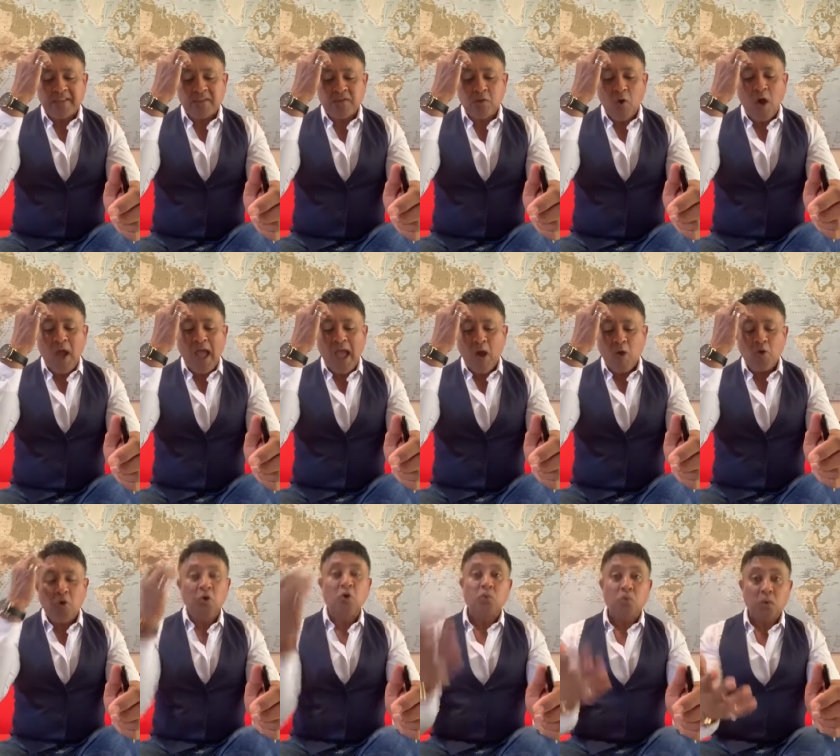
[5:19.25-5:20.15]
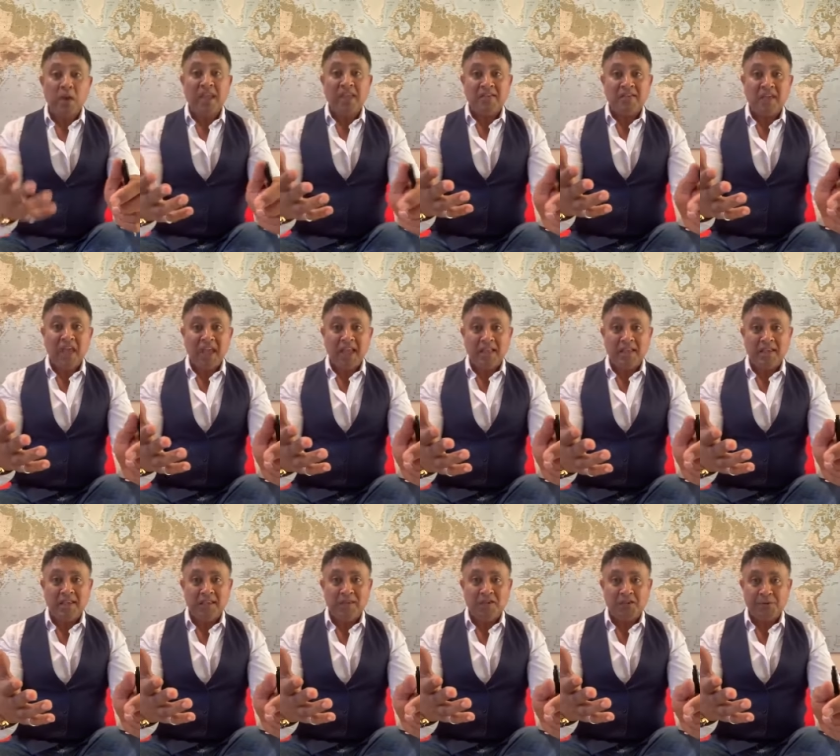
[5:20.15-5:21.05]
it's not how good we say
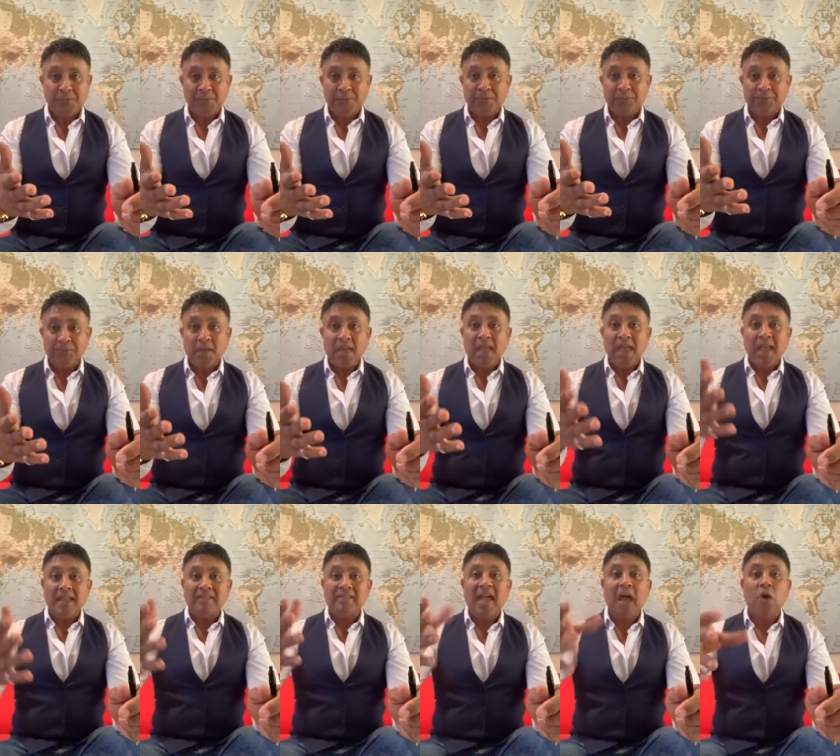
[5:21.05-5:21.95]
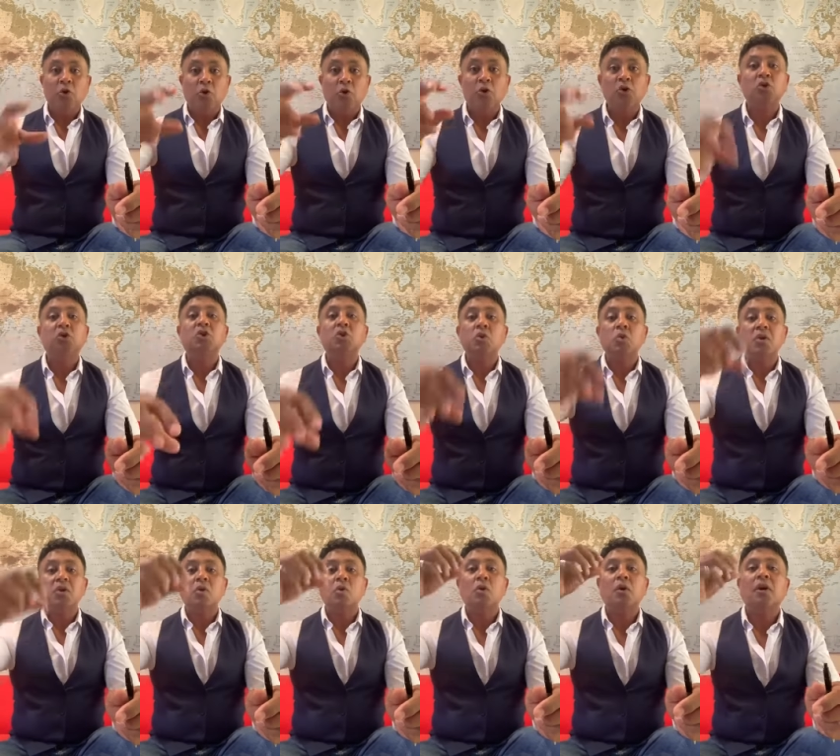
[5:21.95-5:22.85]
it is. It's how good you
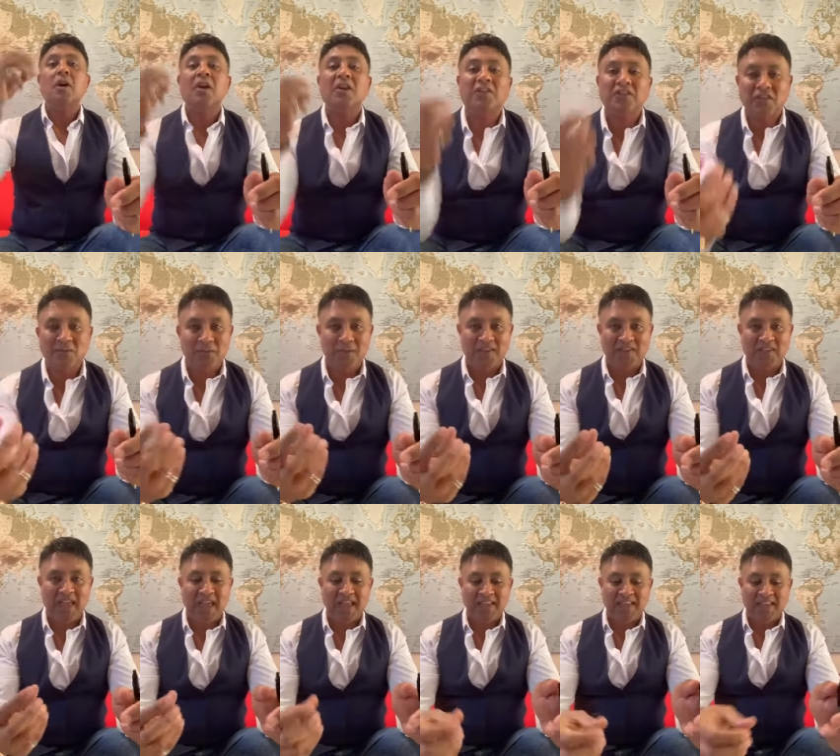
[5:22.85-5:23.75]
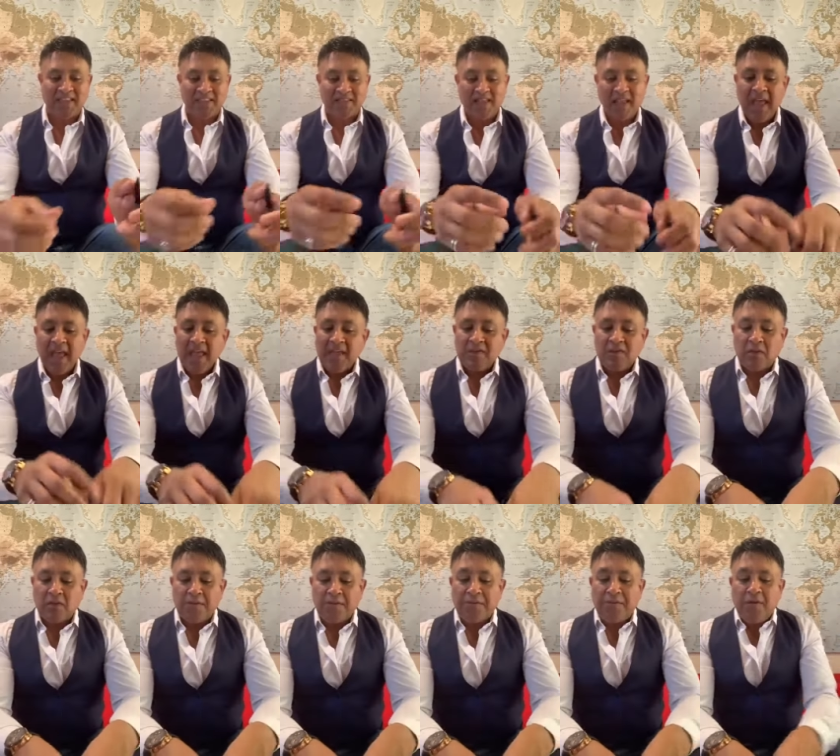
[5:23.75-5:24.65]
and your customer say it is.
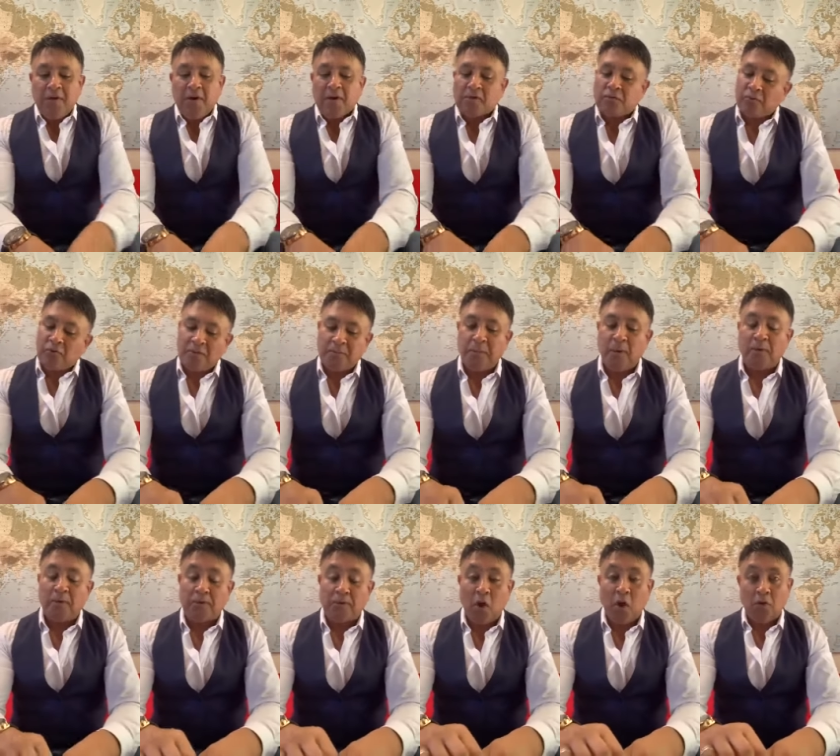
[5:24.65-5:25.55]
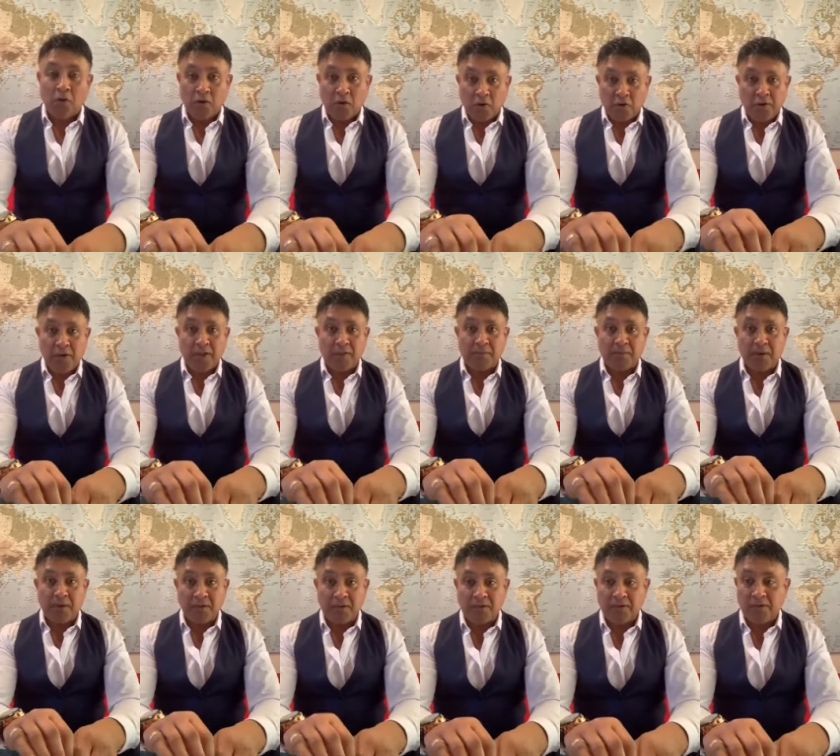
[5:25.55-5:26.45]
So the first response on
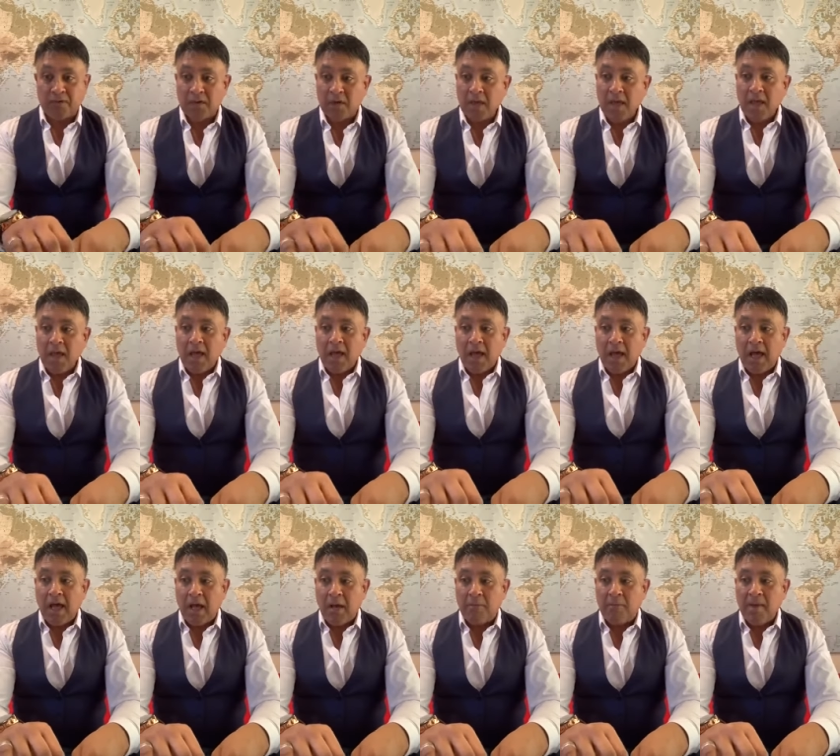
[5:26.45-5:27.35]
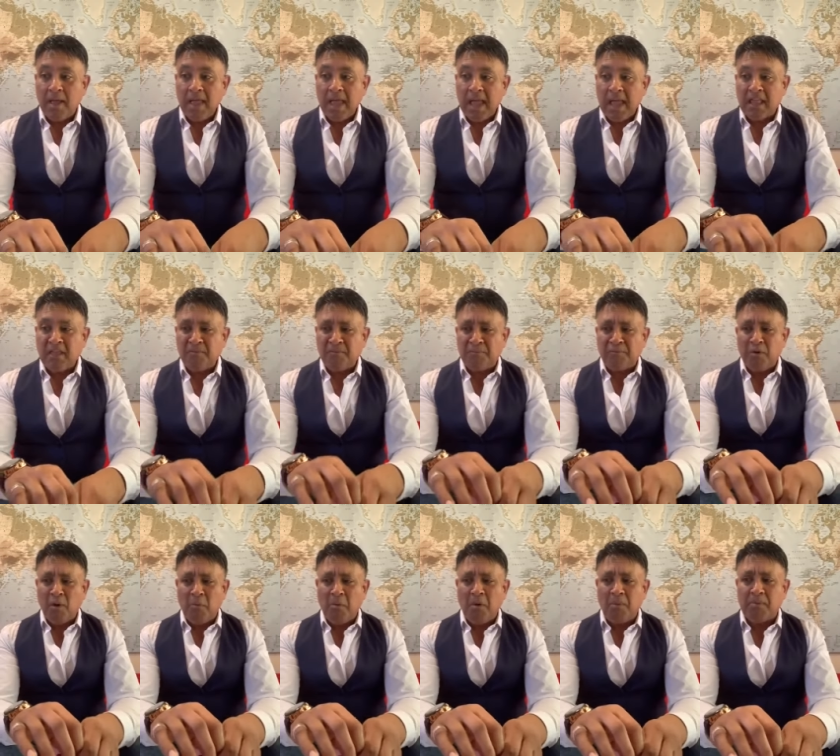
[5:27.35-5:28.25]
Christmas um, is
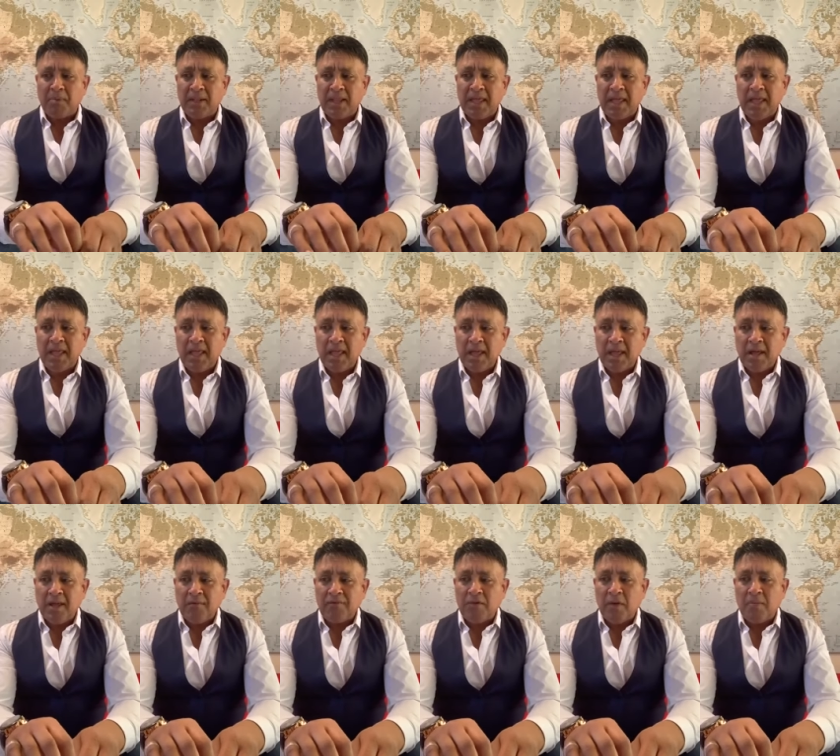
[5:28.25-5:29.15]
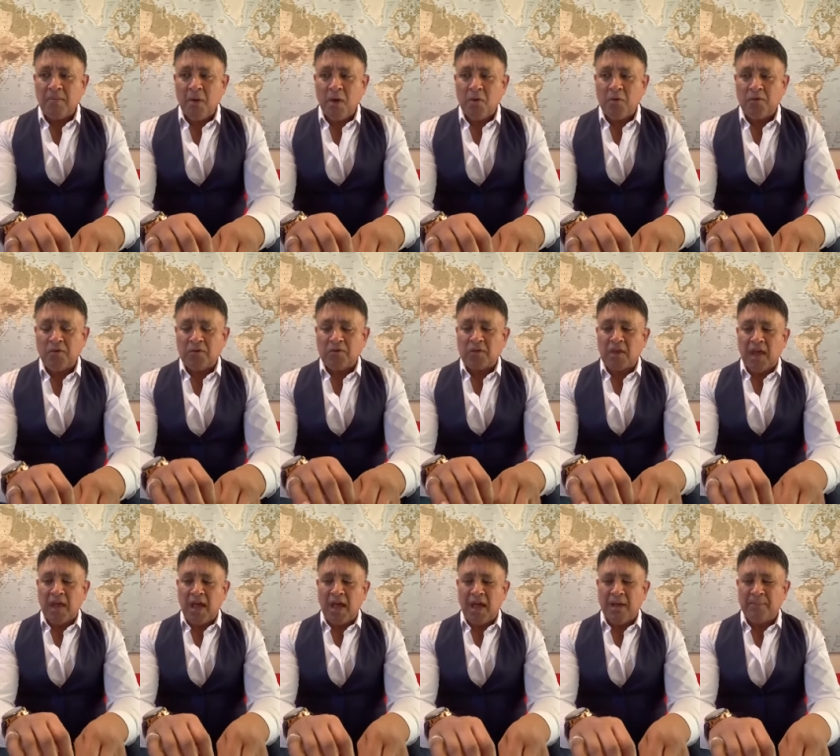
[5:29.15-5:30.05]
probably the most
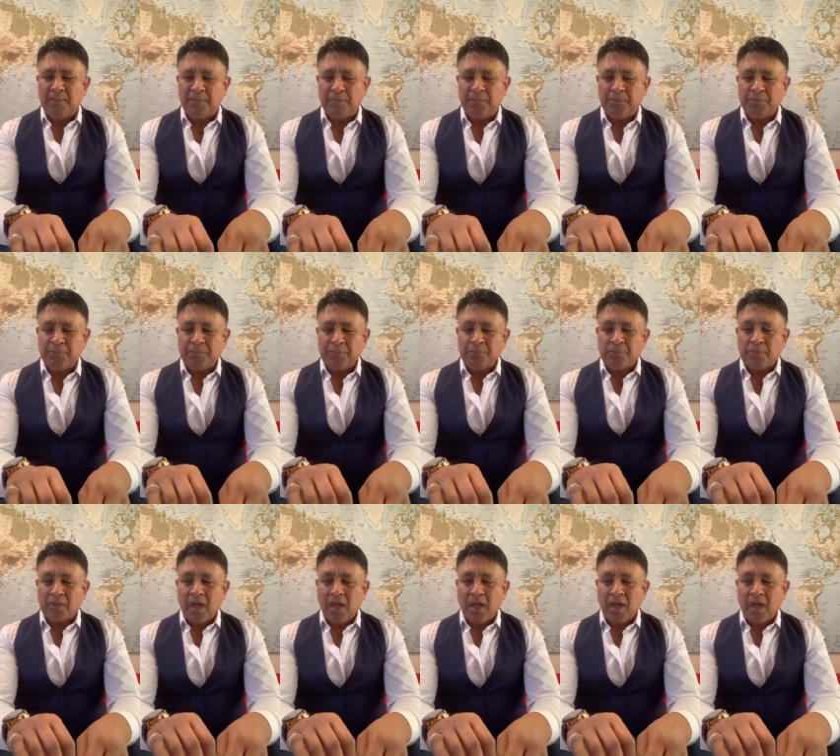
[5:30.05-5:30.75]
um,